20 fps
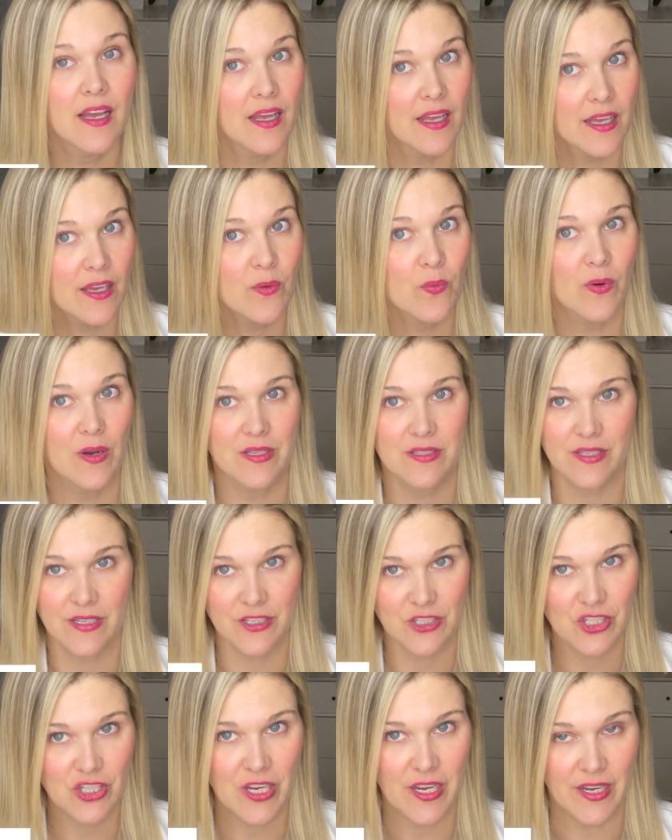It was a
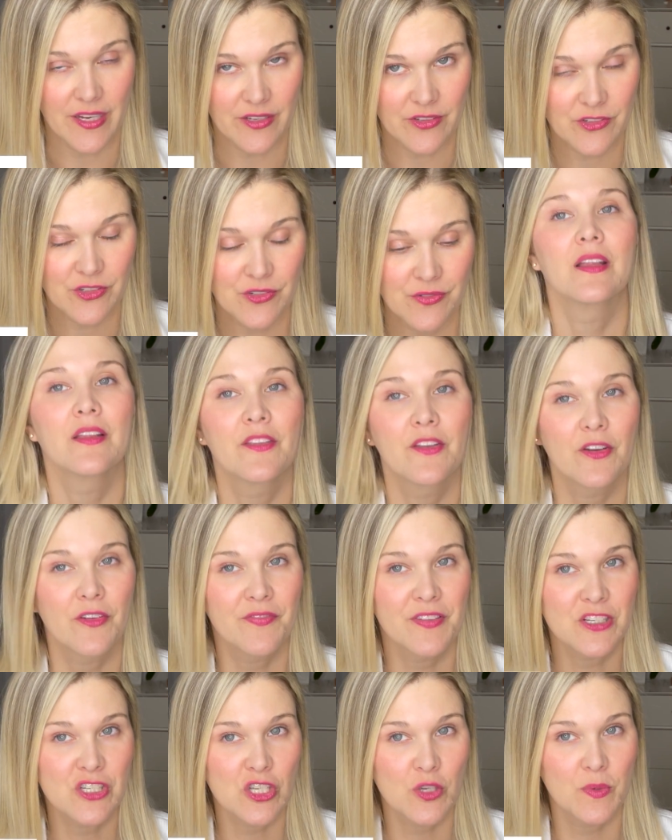change. There
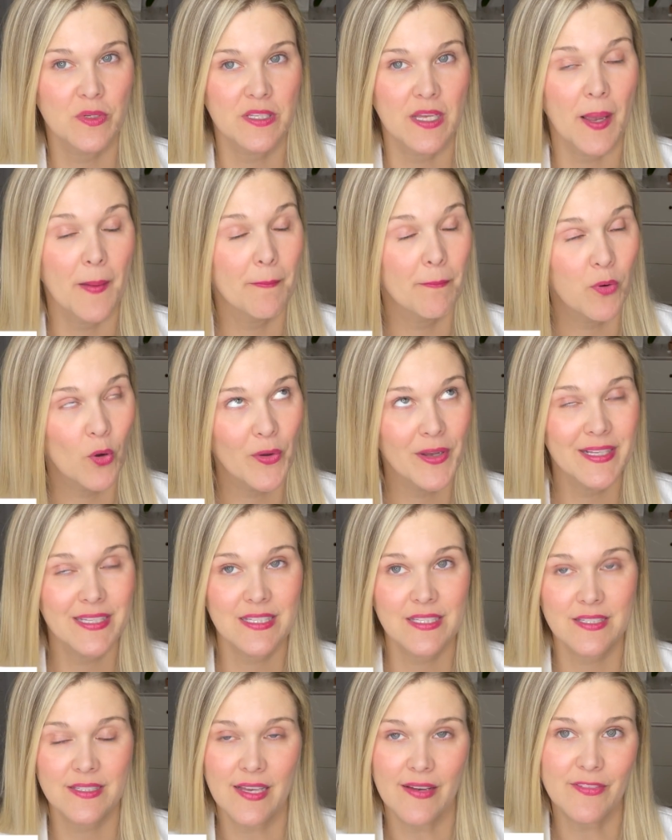officially was a zero point
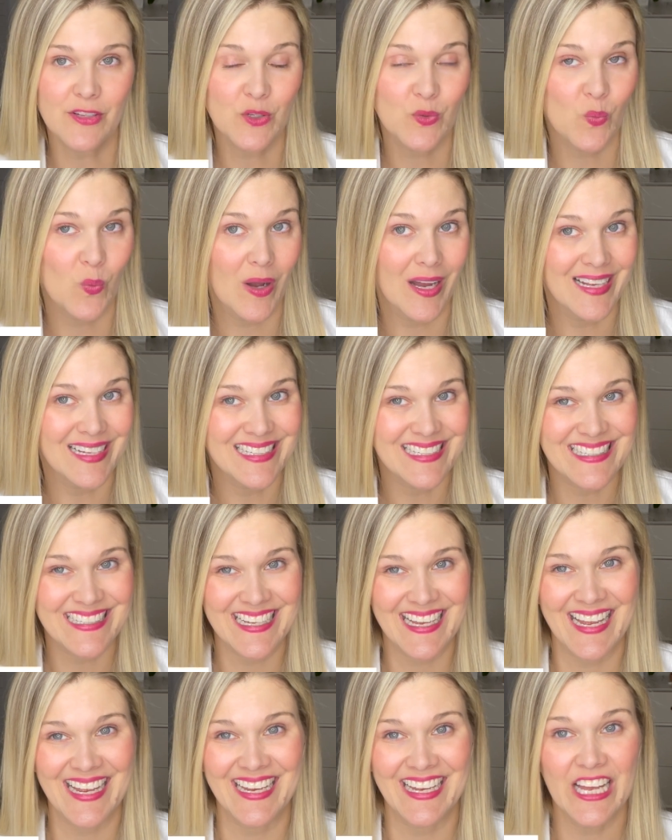seven one
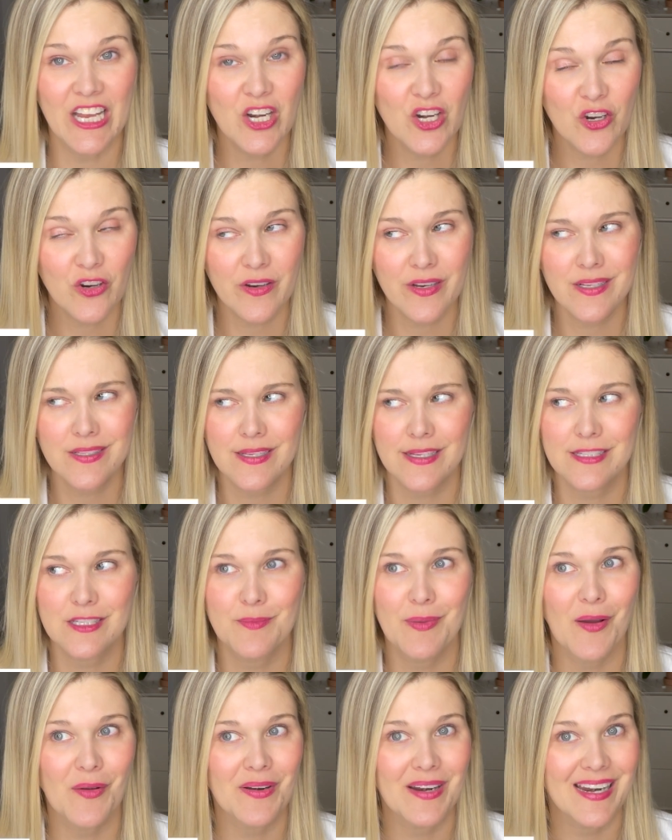day increase. That's
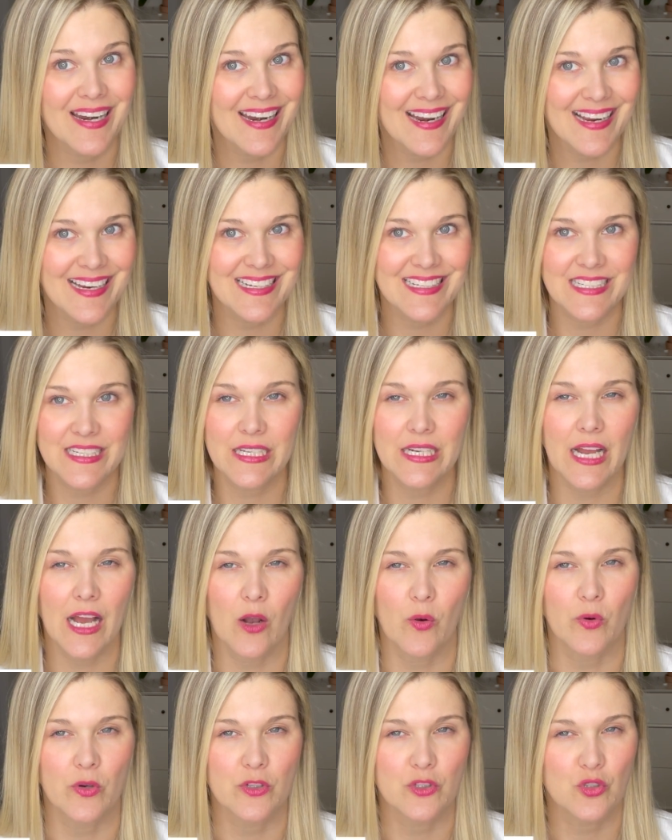about nineteen
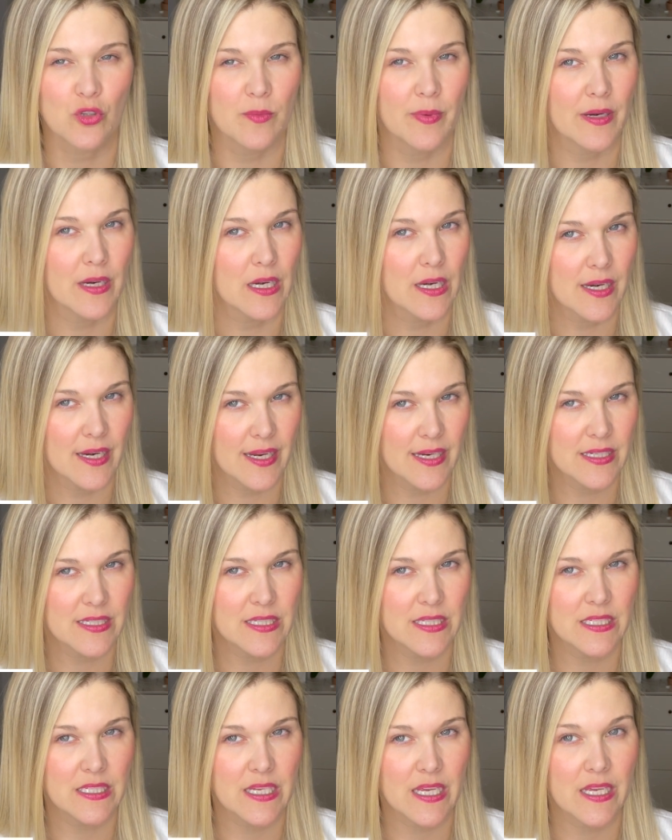hours. So about a
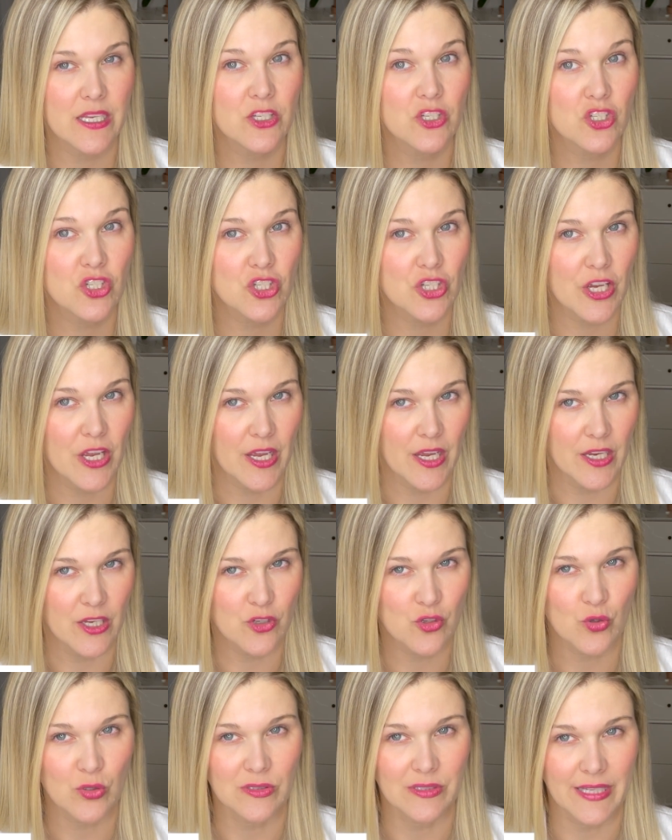nineteen day
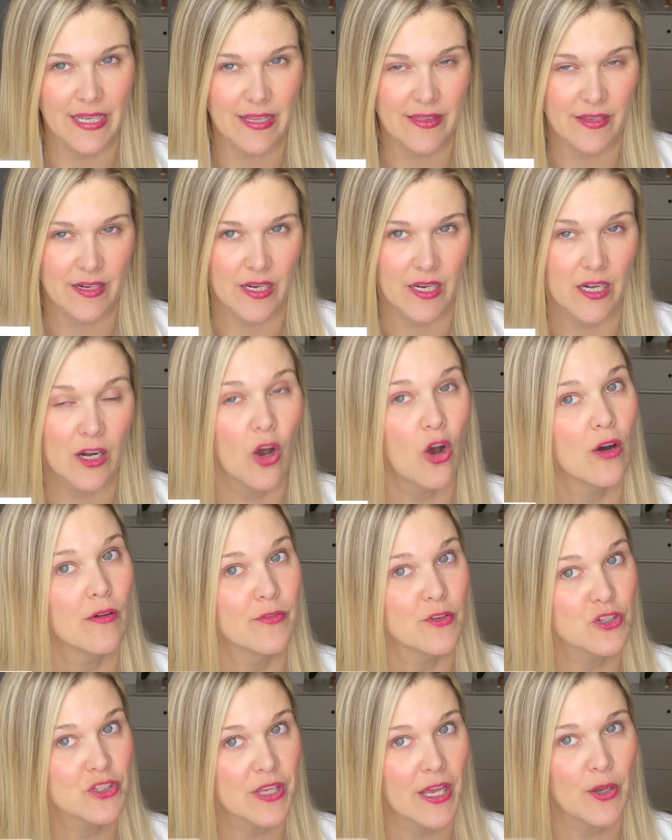change or lengthening of
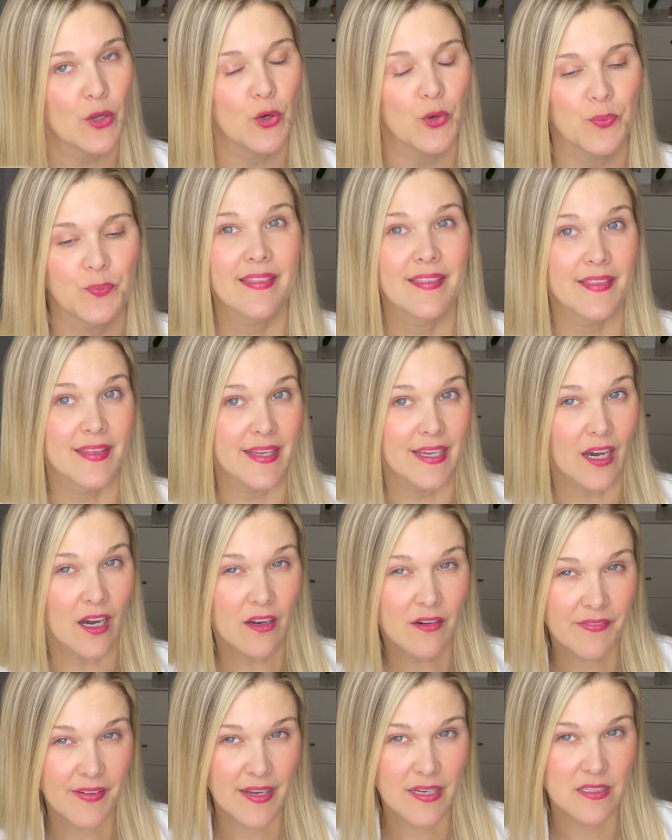your cycle. The
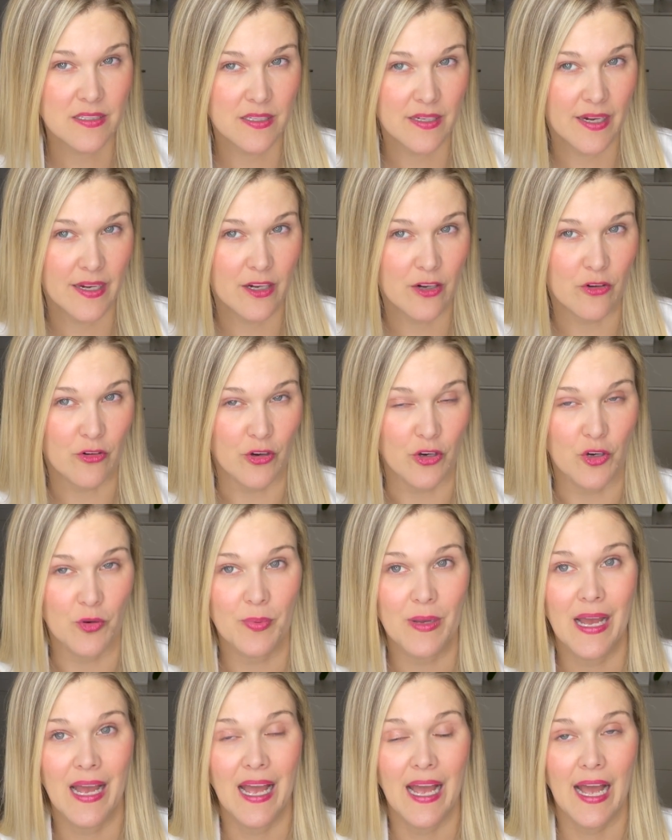unvaccinated group
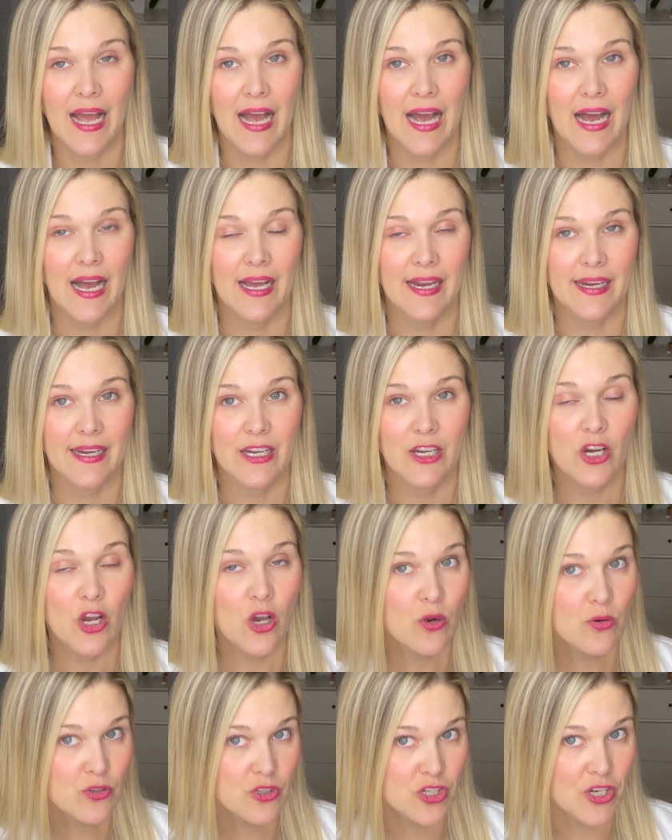had
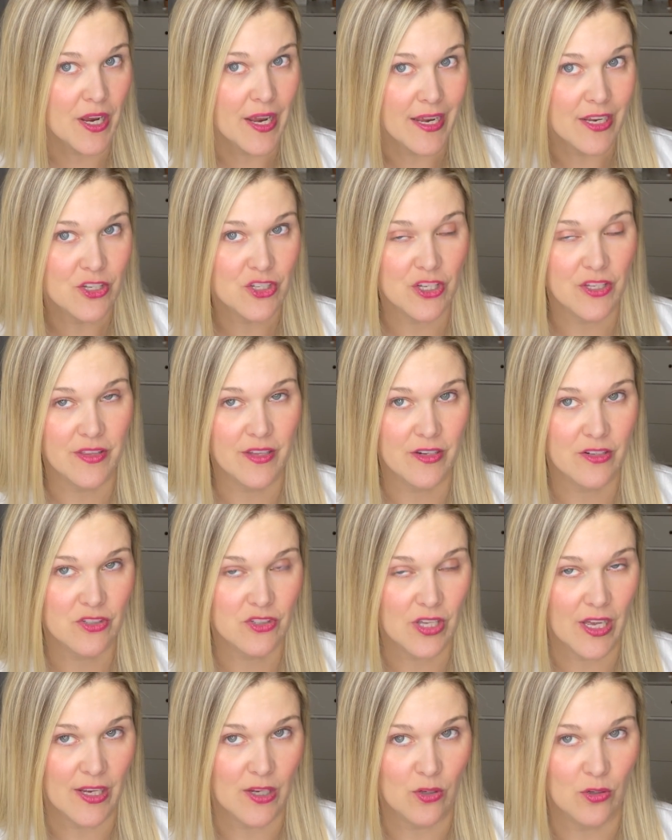no change in their
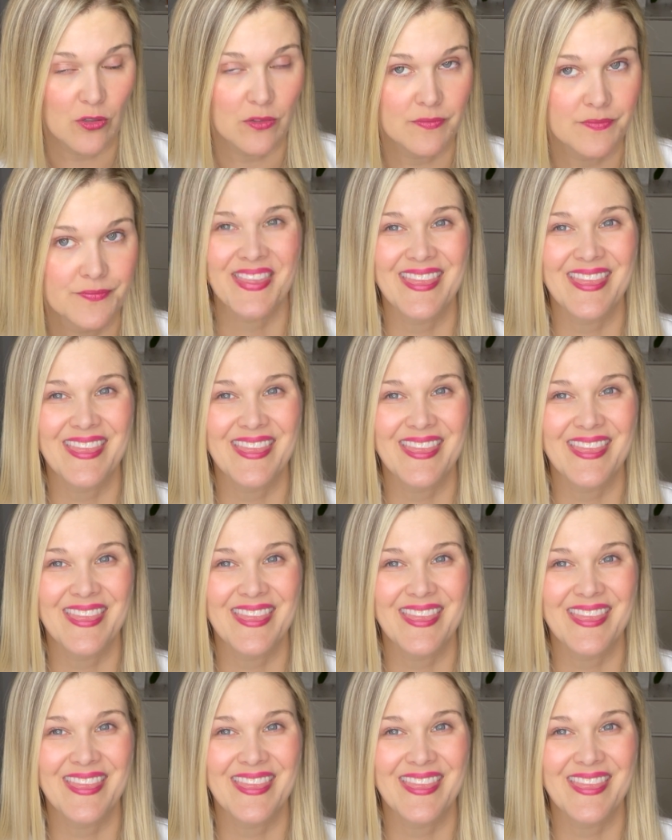cycle.